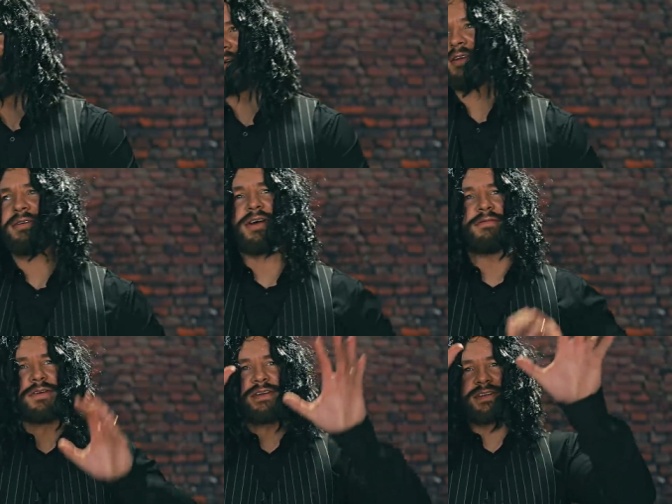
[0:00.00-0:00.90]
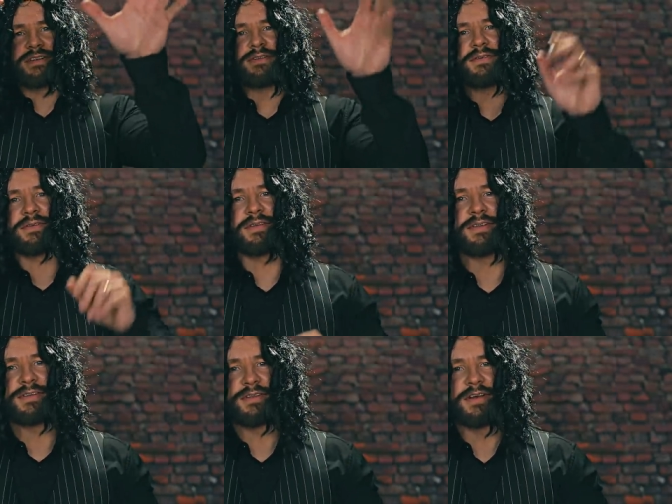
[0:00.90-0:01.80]
I know everyone is on
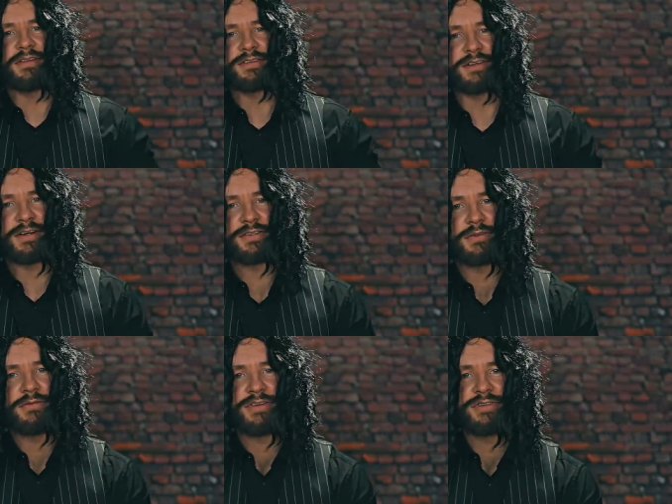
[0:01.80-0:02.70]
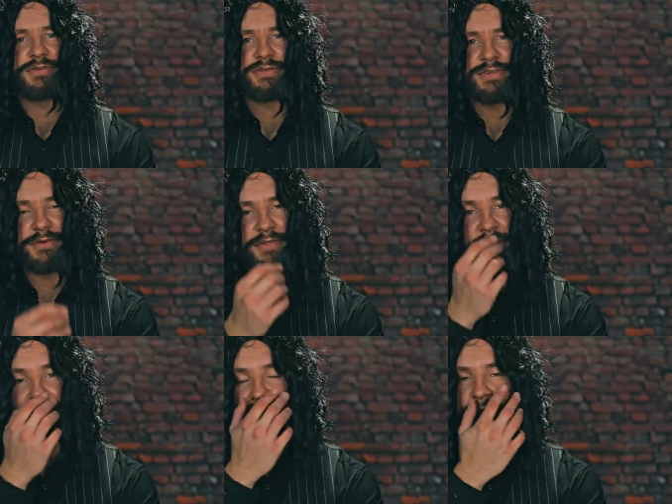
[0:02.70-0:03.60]
the other side of the restaurant, so
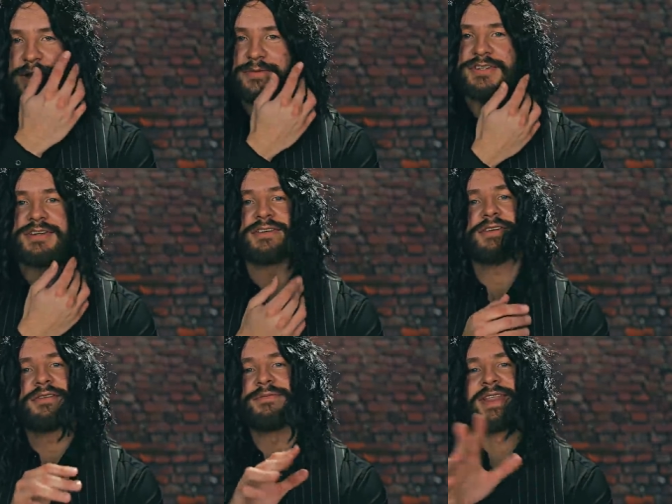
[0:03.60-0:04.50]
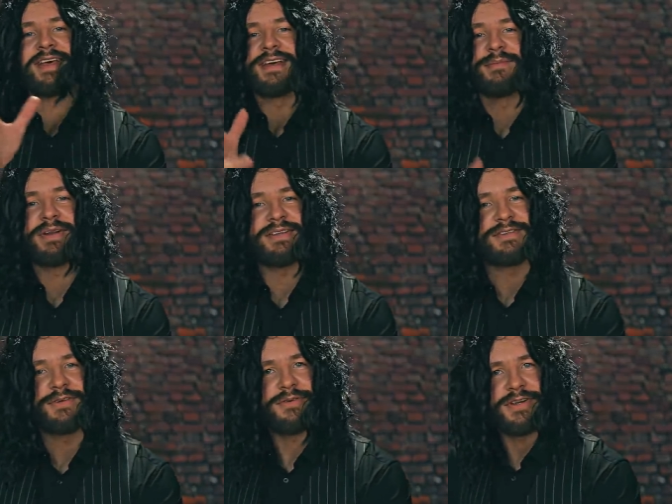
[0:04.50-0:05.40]
they won't be able to see you, so please
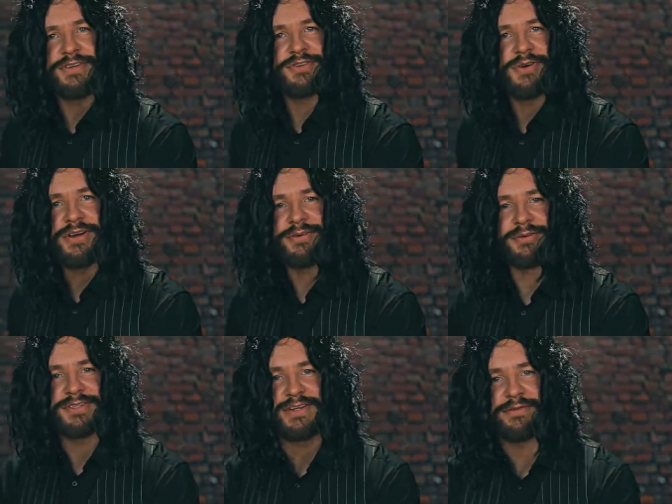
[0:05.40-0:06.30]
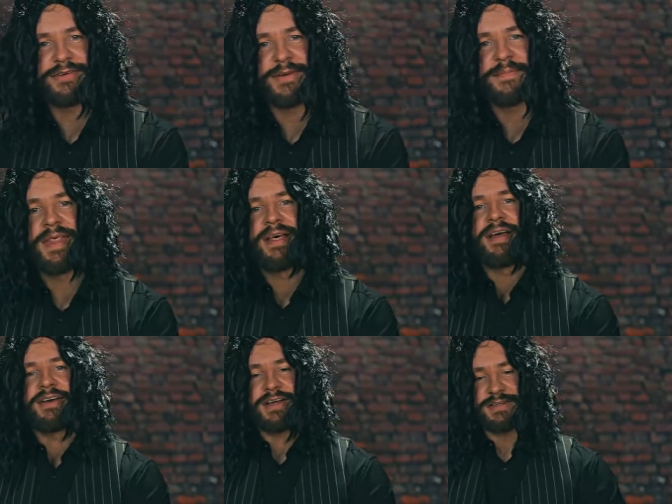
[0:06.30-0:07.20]
do enjoy yourself here.
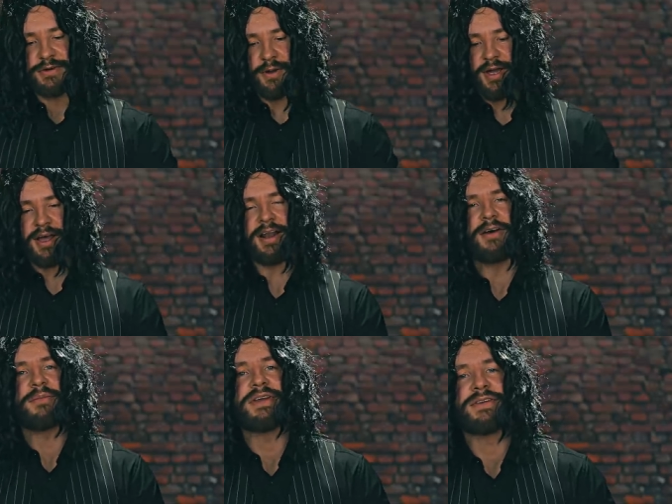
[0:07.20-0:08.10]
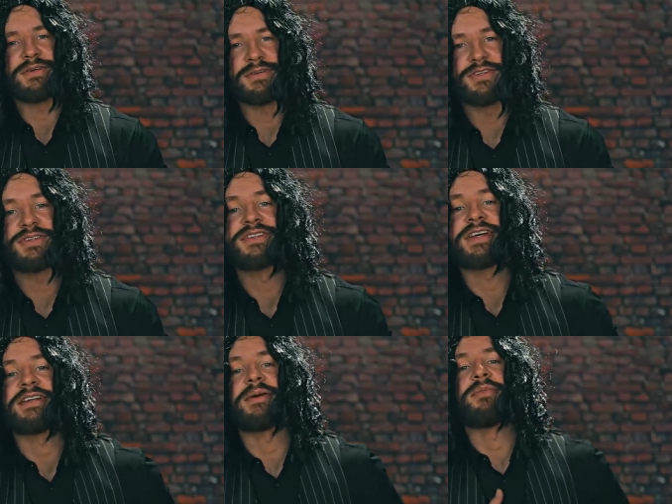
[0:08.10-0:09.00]
Okay, so allow me to just
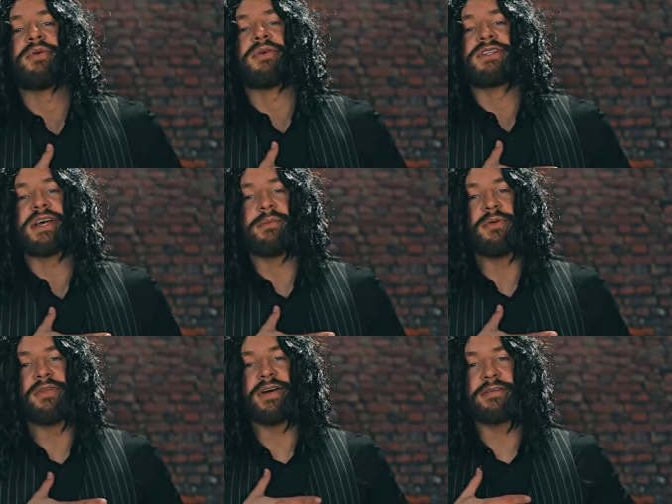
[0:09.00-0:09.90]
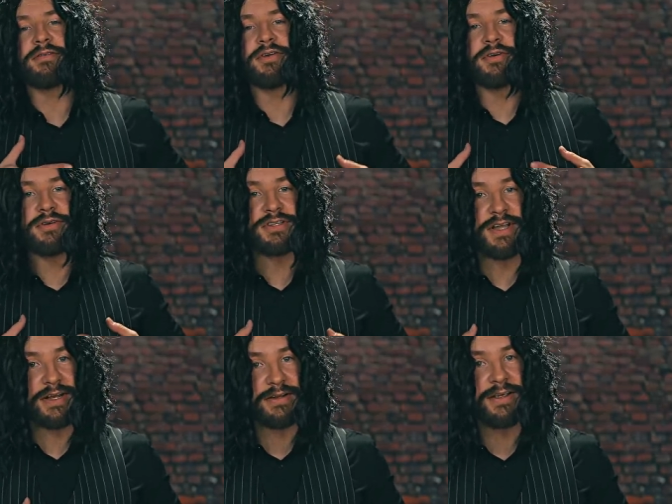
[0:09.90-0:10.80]
set up your table there for you. Is
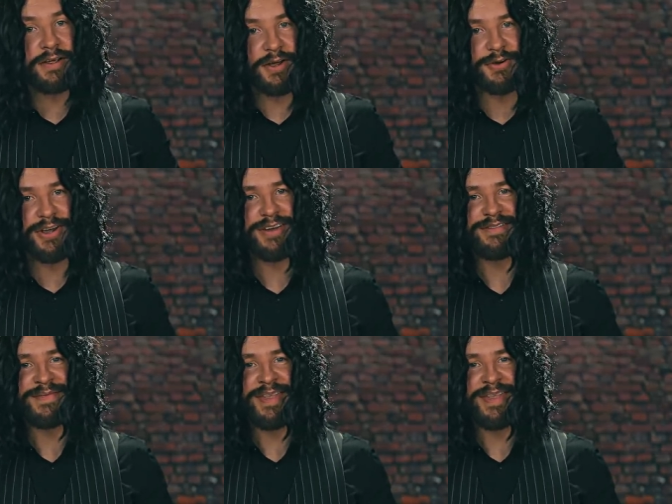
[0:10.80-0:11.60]
that okay?